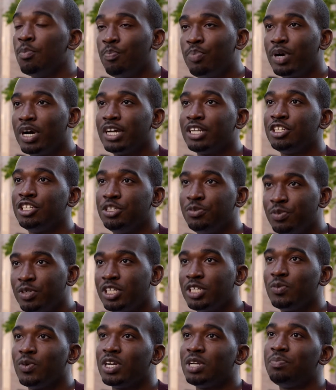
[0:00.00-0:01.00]
But you
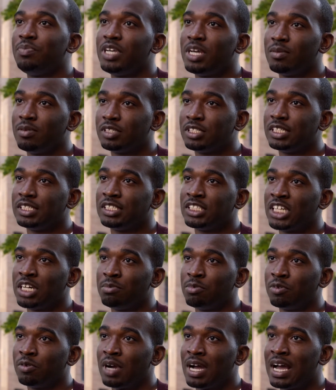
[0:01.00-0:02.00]
really want to be able to
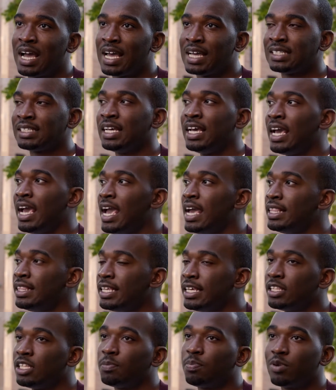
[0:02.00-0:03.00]
summarize, and
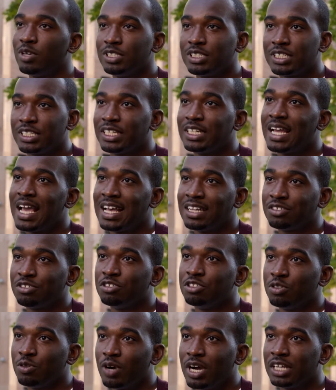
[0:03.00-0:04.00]
then the person can ask
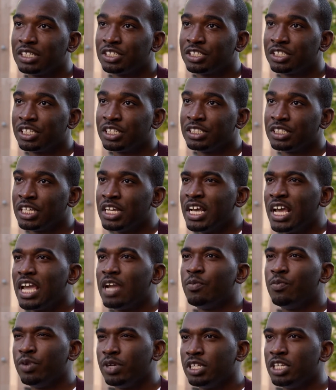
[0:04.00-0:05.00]
you questions
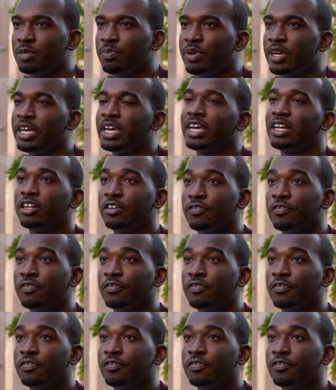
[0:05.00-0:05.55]
and really be an